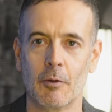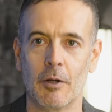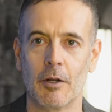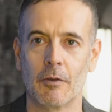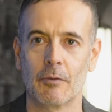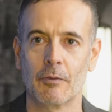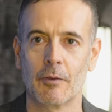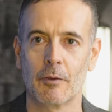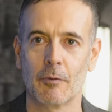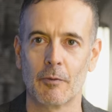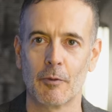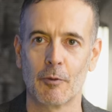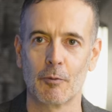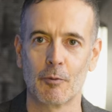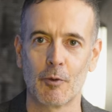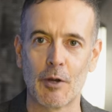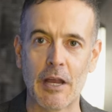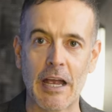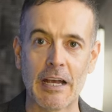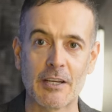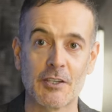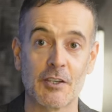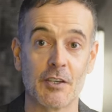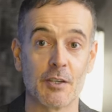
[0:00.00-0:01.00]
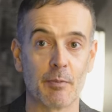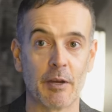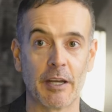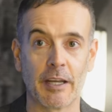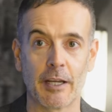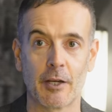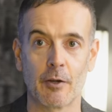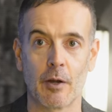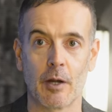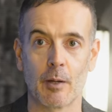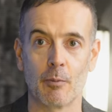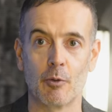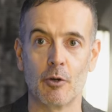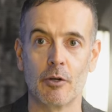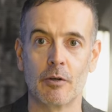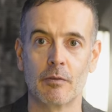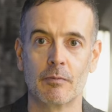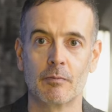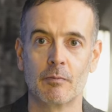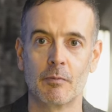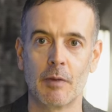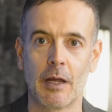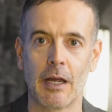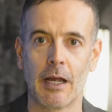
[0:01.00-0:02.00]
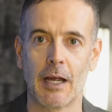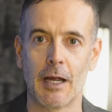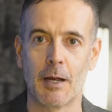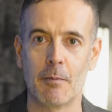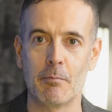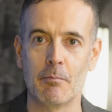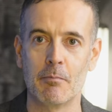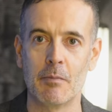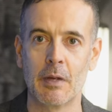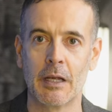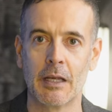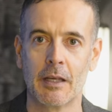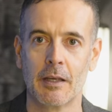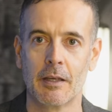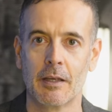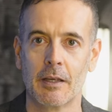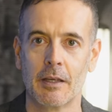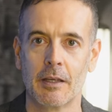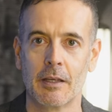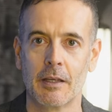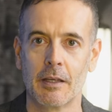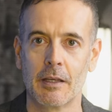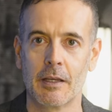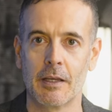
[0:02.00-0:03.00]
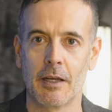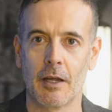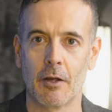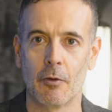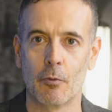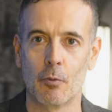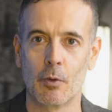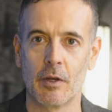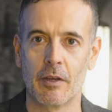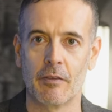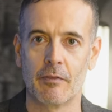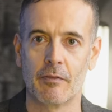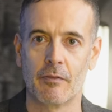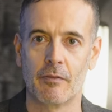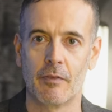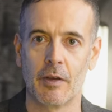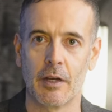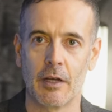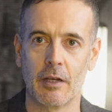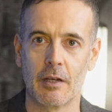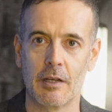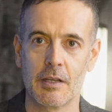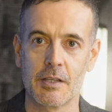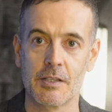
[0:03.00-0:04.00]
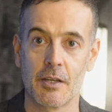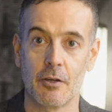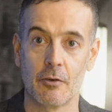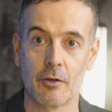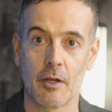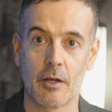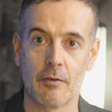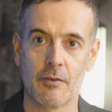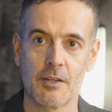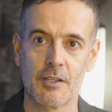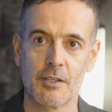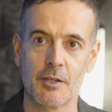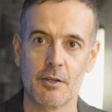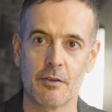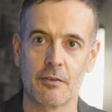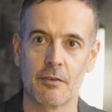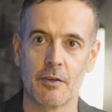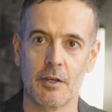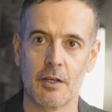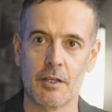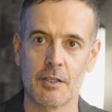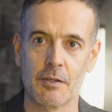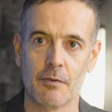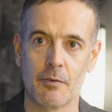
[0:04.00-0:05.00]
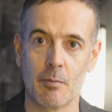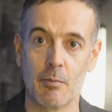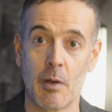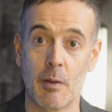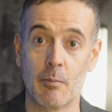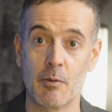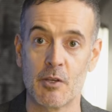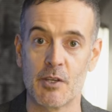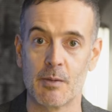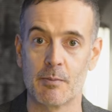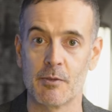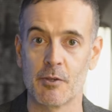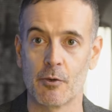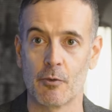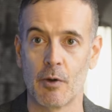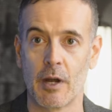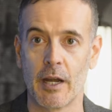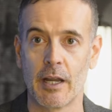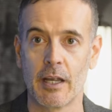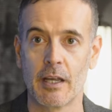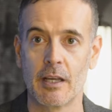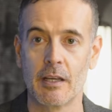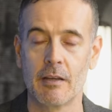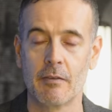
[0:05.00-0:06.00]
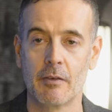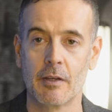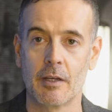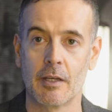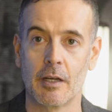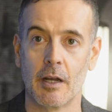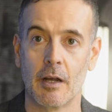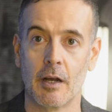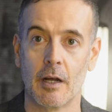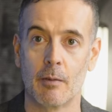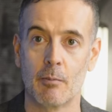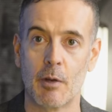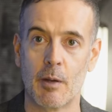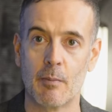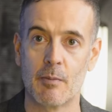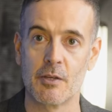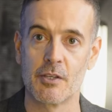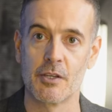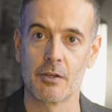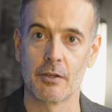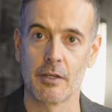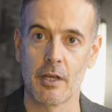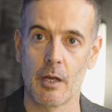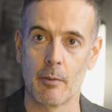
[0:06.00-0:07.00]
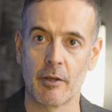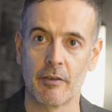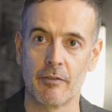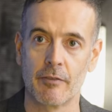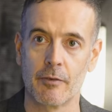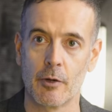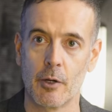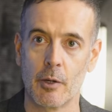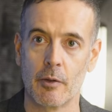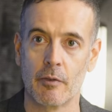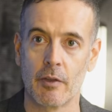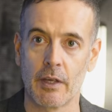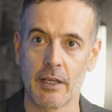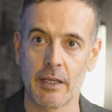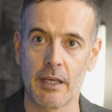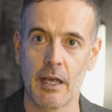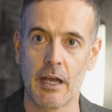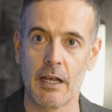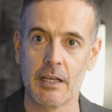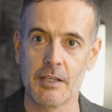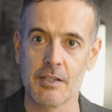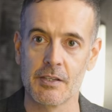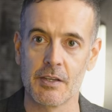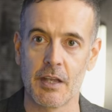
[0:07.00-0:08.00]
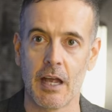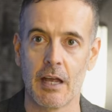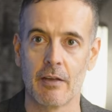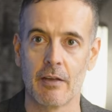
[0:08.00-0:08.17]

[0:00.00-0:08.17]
Well, the reaction's been incredible. You know, we've sold over 2/3 of the memberships already. You know, our members are coming through and their guests are